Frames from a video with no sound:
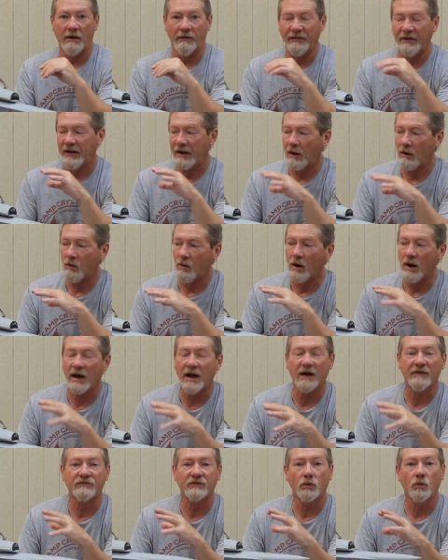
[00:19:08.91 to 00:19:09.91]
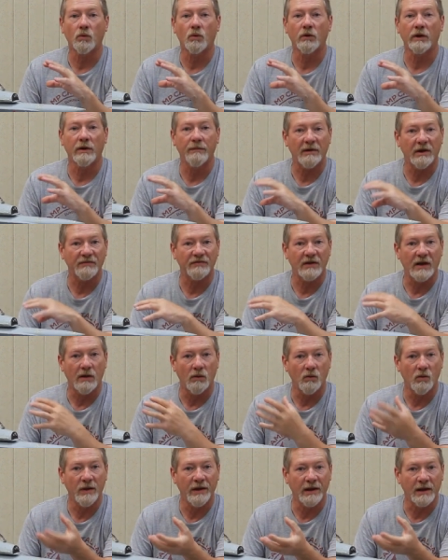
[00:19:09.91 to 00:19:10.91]
and then I won't have to worry about
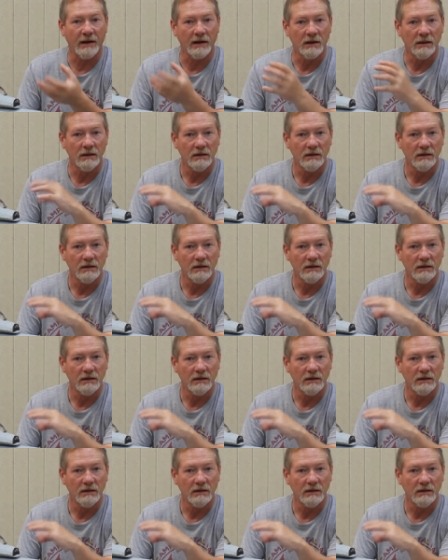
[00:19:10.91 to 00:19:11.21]
that wing